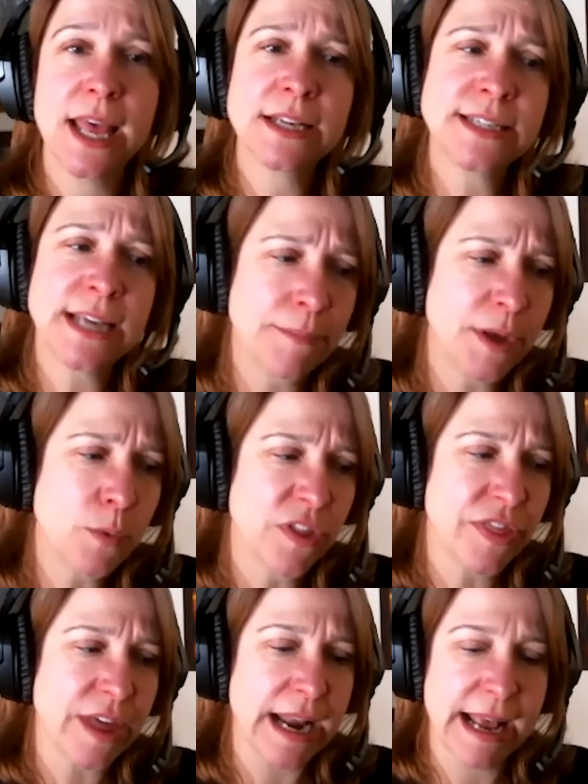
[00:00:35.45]
Tell me what
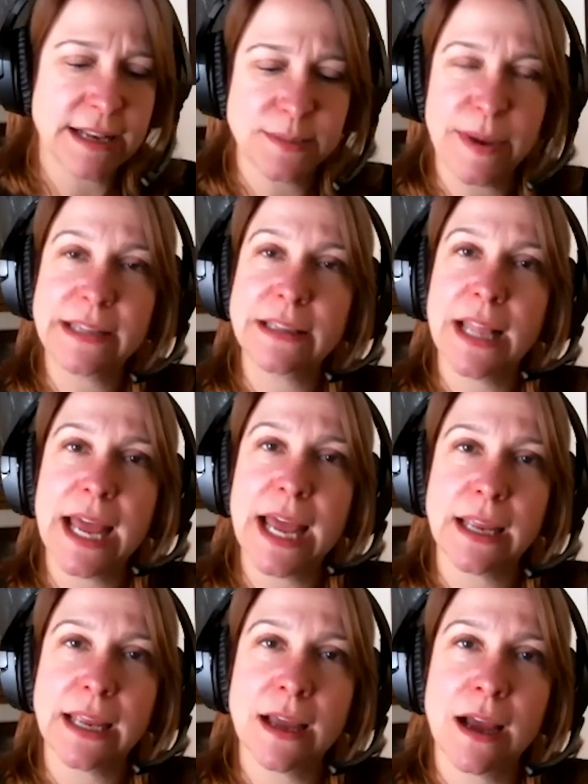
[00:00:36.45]
that has been
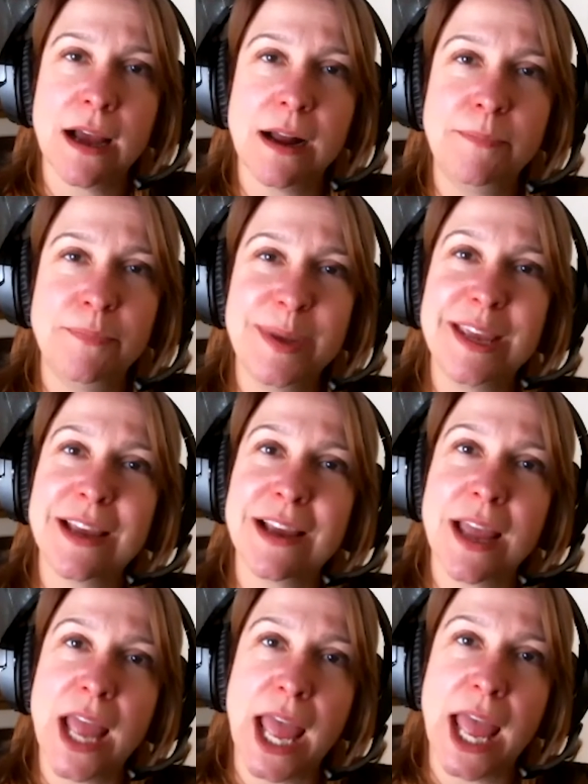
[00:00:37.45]
like, um, being
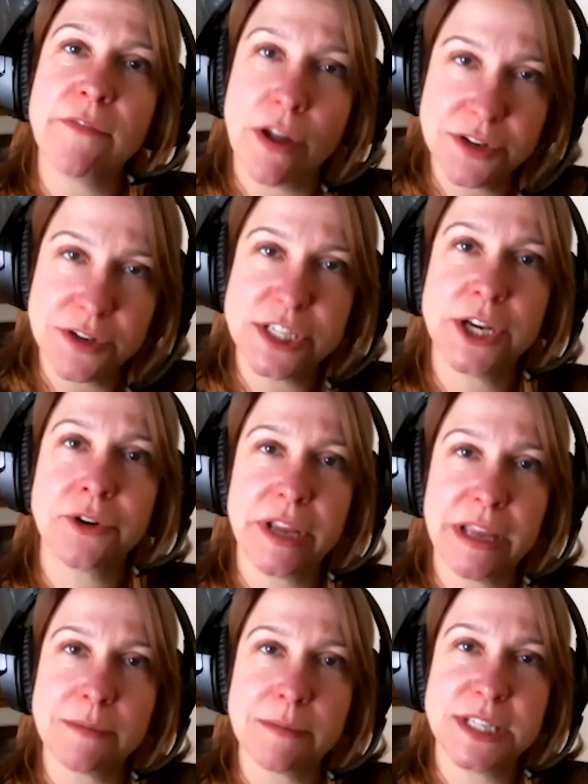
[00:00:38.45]
a volunteer
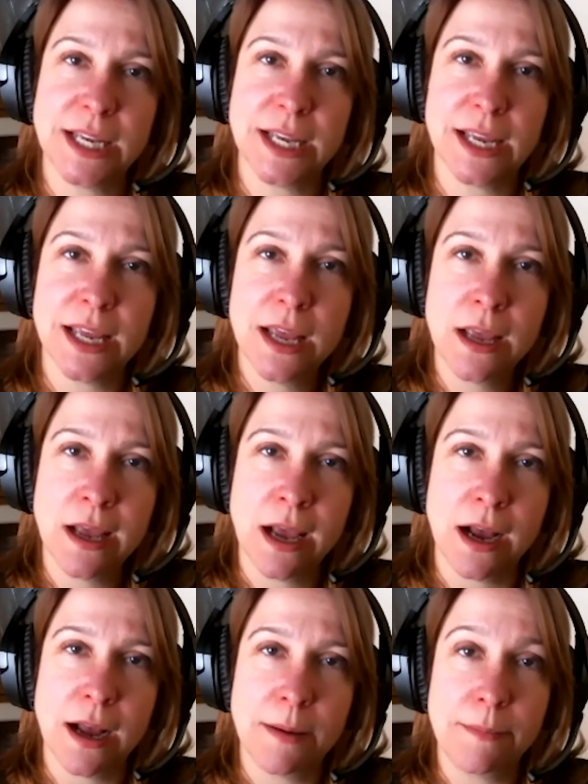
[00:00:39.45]
EMT
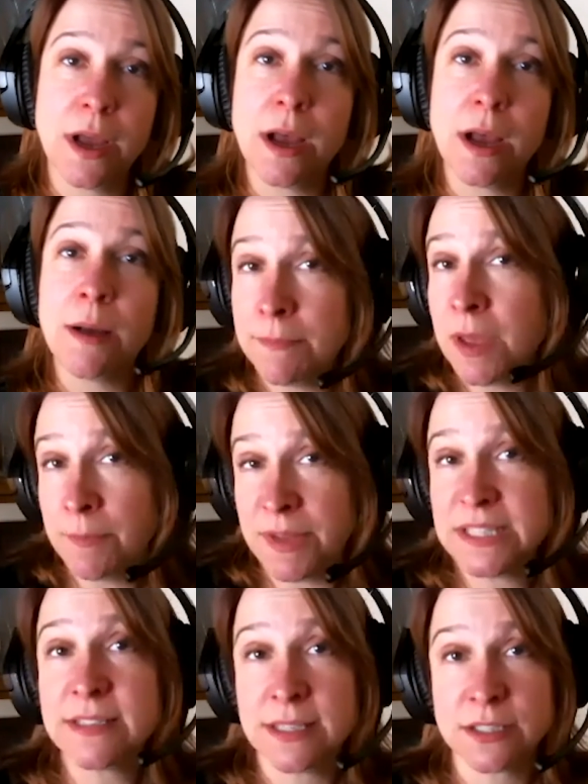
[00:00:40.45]
uh um,
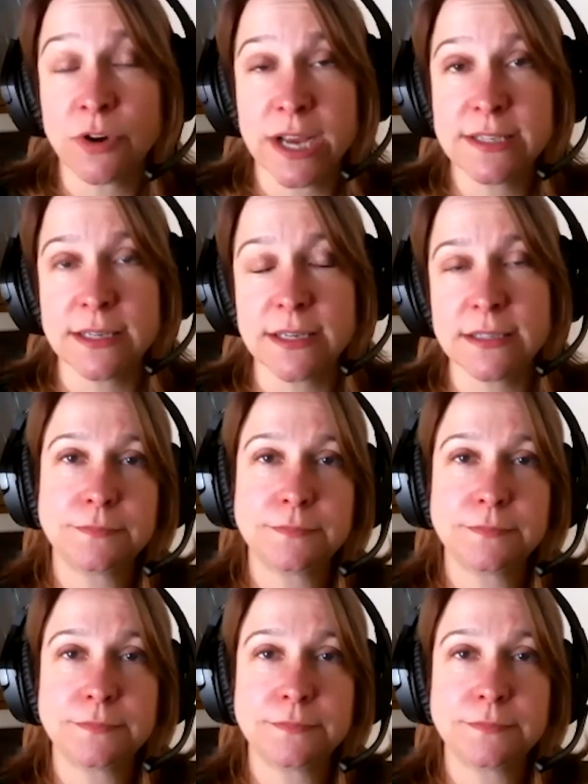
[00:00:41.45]
amidst this crisis.